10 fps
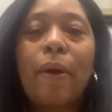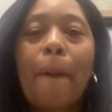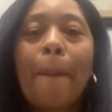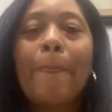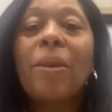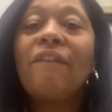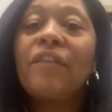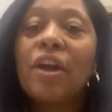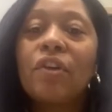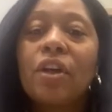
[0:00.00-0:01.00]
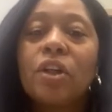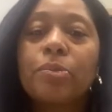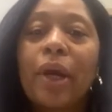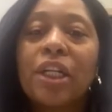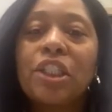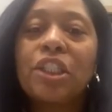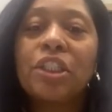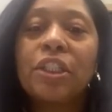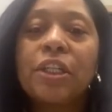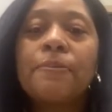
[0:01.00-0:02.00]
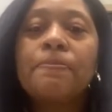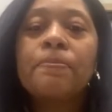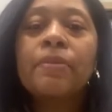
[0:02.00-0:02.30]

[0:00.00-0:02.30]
Morrow, your favorite nurse practitioner.